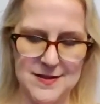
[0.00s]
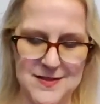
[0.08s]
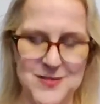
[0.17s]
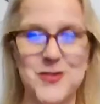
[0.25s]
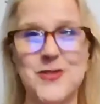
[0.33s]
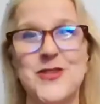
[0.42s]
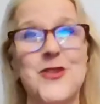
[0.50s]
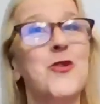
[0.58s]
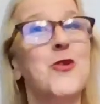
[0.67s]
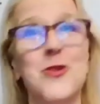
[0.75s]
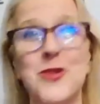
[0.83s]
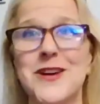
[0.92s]
There's a
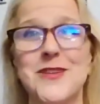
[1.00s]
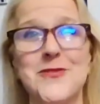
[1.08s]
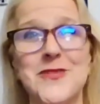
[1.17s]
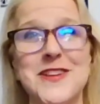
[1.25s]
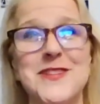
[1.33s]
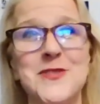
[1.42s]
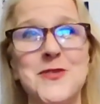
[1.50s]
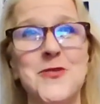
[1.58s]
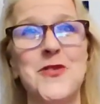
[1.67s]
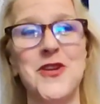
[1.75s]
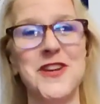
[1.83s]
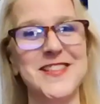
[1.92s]
whole lot of reasons
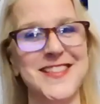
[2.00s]
for it